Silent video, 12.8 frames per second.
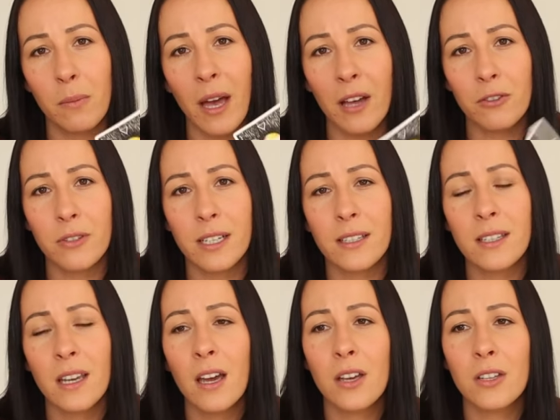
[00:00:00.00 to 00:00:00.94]
your boundaries
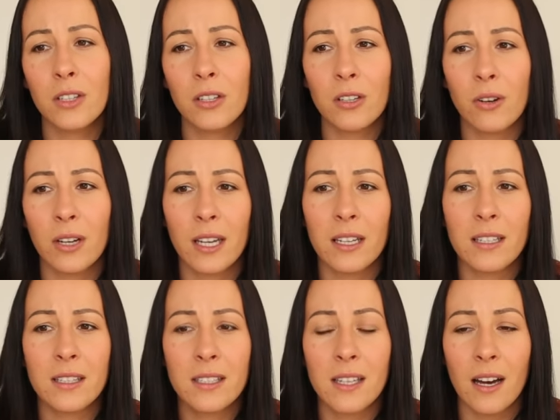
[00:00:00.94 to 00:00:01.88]
so you're not getting
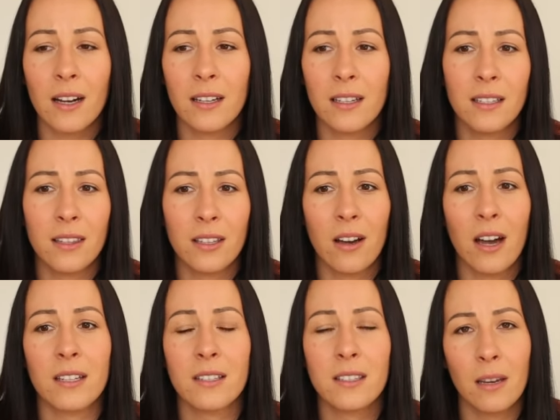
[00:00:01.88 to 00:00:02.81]
stuck in the
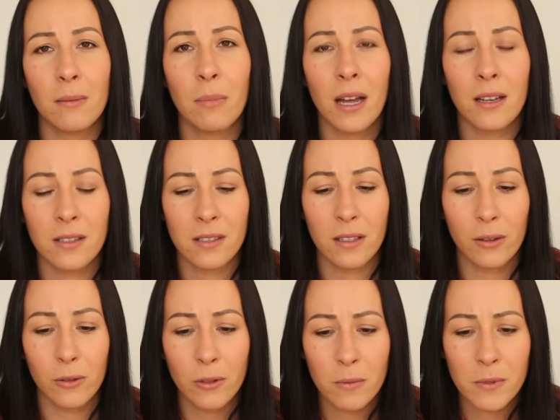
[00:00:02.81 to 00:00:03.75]
kind of same patterns
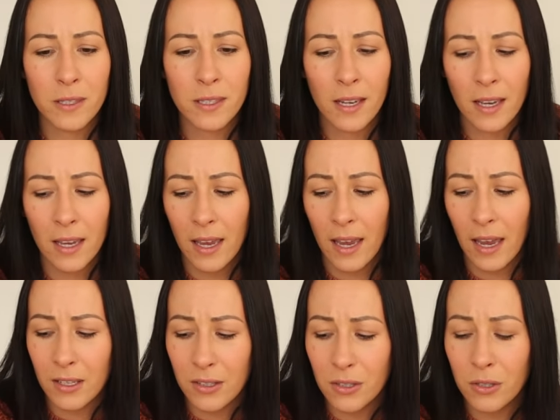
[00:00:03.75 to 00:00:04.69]
and loops,
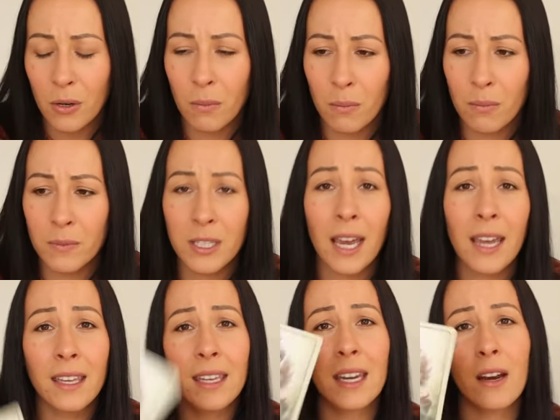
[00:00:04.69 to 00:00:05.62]
and you're
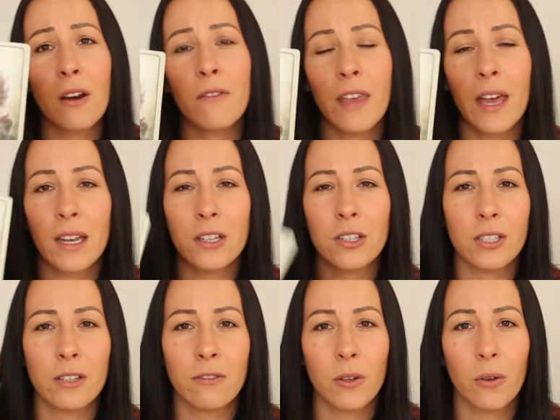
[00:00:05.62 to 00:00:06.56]
taking care of that
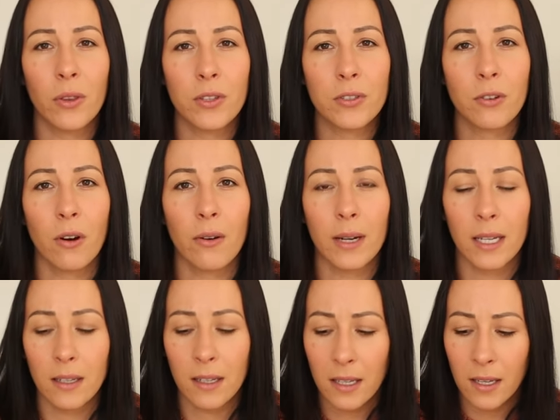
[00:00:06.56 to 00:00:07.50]
energy field that's
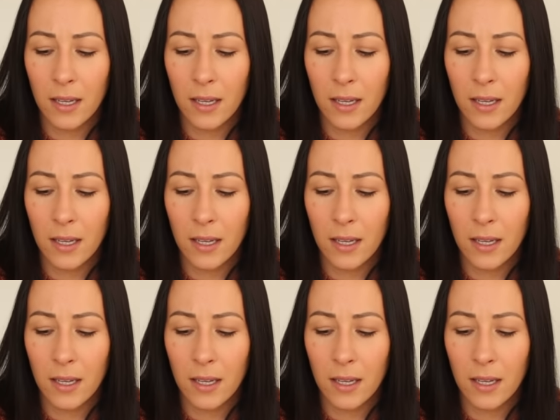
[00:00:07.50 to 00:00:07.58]
growing.